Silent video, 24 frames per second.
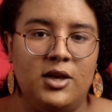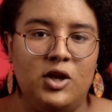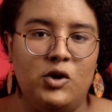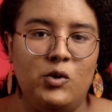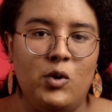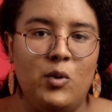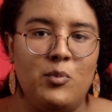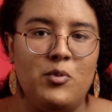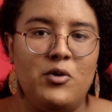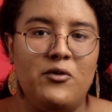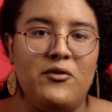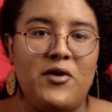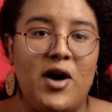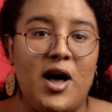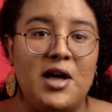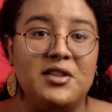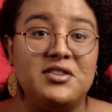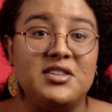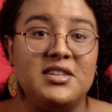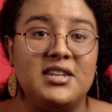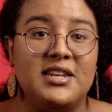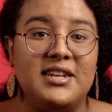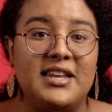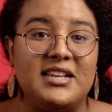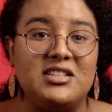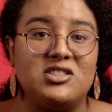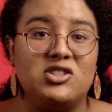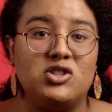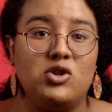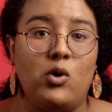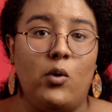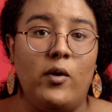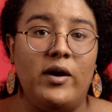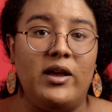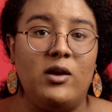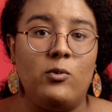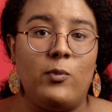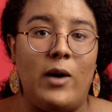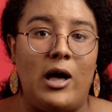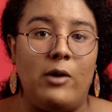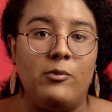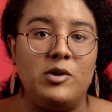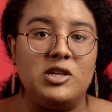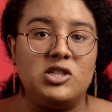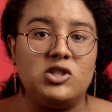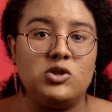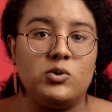You will move on to the next story while we